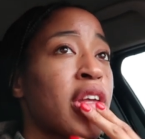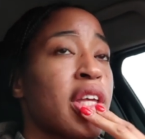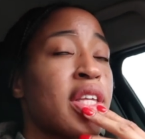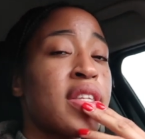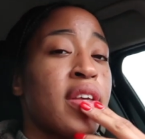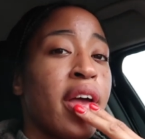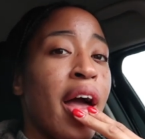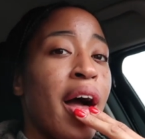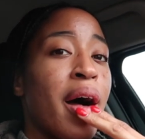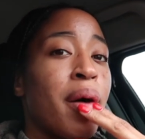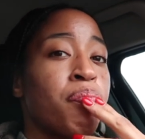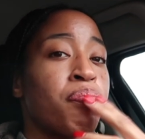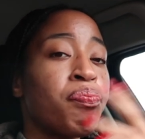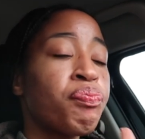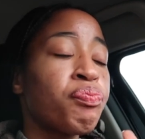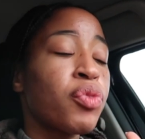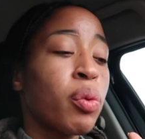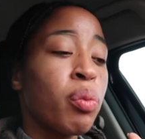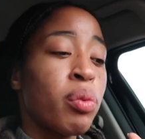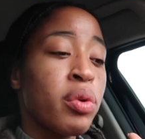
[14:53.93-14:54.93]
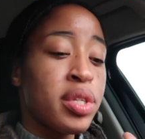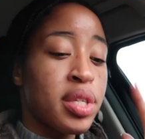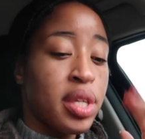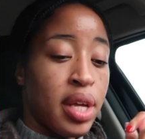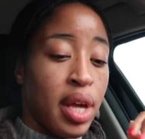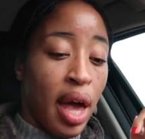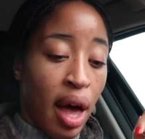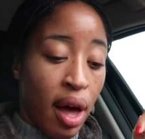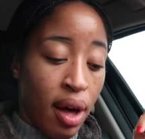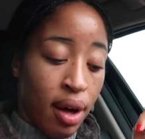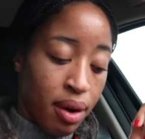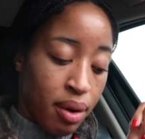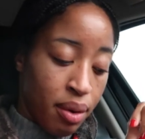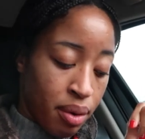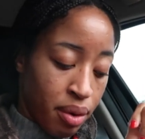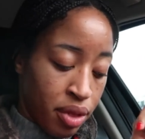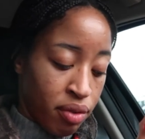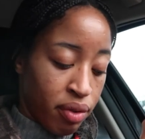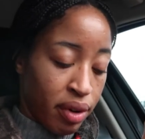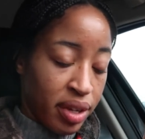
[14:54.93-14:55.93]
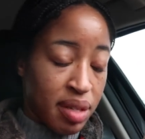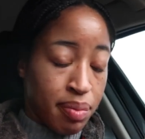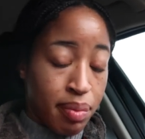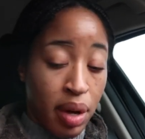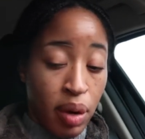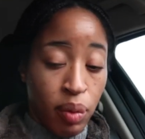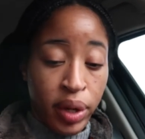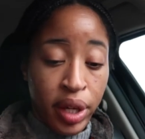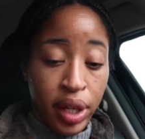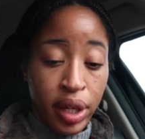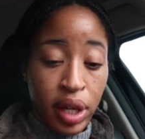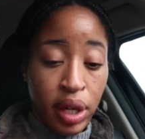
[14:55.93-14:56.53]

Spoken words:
So yeah, we'll see how the rest of my week